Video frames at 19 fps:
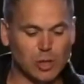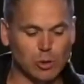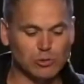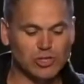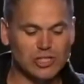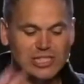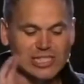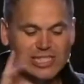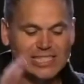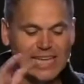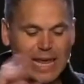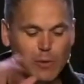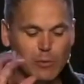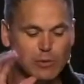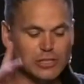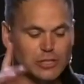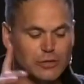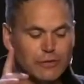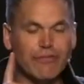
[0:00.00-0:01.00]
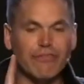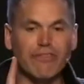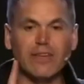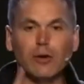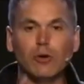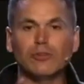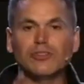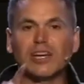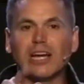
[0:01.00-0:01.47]
don't just say what you
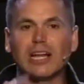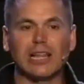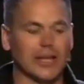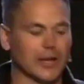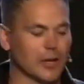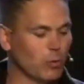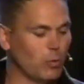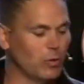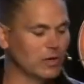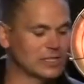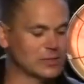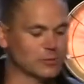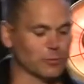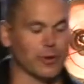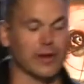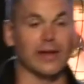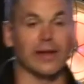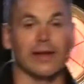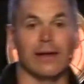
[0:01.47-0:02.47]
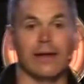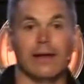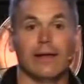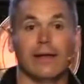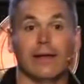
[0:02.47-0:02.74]
feel, declare what is written.